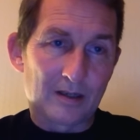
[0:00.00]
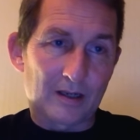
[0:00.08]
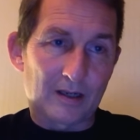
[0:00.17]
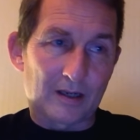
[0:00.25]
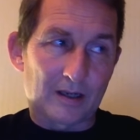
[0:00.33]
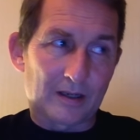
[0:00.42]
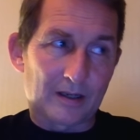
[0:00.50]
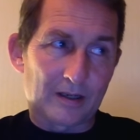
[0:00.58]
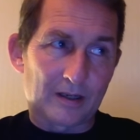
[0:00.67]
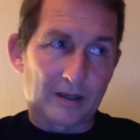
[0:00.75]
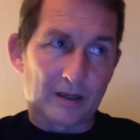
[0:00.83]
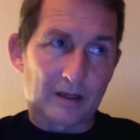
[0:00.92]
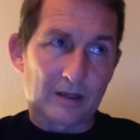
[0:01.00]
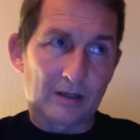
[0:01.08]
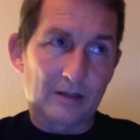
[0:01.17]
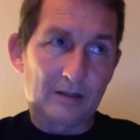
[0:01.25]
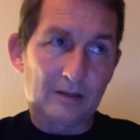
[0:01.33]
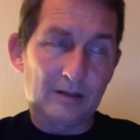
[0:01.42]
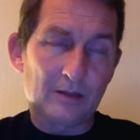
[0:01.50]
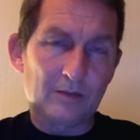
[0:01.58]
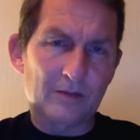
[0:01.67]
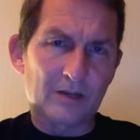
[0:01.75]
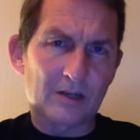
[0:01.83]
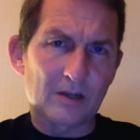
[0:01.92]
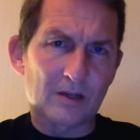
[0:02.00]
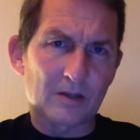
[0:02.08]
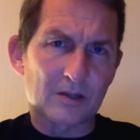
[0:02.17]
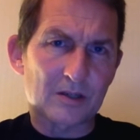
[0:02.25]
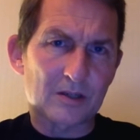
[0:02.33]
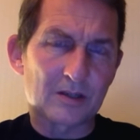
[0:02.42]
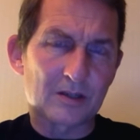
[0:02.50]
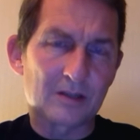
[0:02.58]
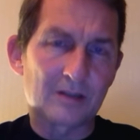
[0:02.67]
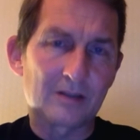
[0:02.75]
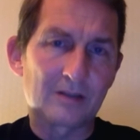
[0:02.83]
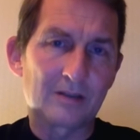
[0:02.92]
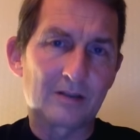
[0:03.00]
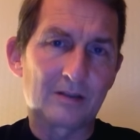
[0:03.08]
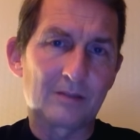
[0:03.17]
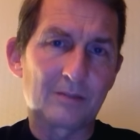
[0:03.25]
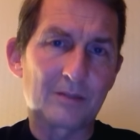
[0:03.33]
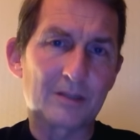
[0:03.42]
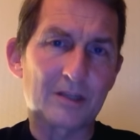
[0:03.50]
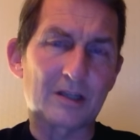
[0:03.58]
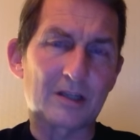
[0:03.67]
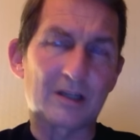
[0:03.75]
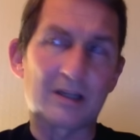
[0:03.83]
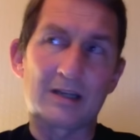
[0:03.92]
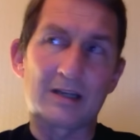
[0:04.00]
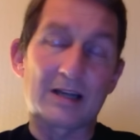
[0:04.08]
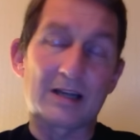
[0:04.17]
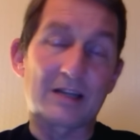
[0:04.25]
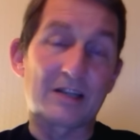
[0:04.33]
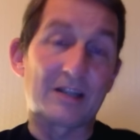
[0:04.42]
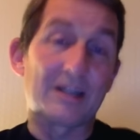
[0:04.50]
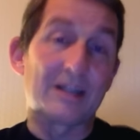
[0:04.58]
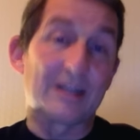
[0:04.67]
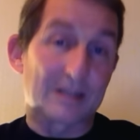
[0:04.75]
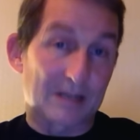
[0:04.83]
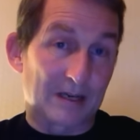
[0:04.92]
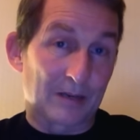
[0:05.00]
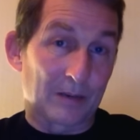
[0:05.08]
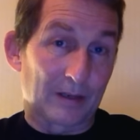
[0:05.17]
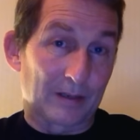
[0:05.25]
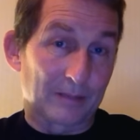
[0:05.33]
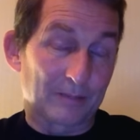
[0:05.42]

And uh, they were very close, particularly the latter years, anyway.